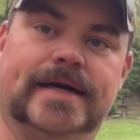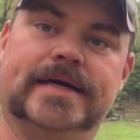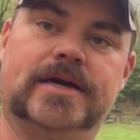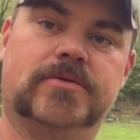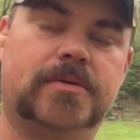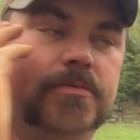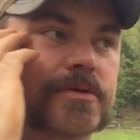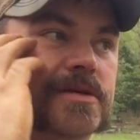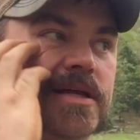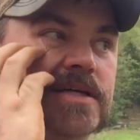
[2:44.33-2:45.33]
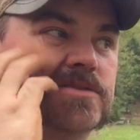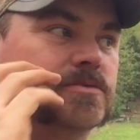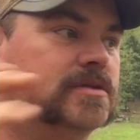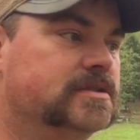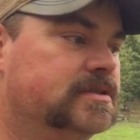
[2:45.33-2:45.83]
can't remember what the last
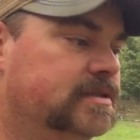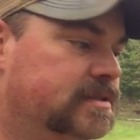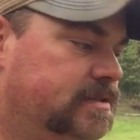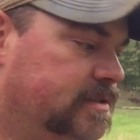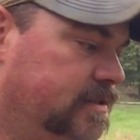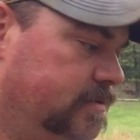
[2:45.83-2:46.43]
one was. It's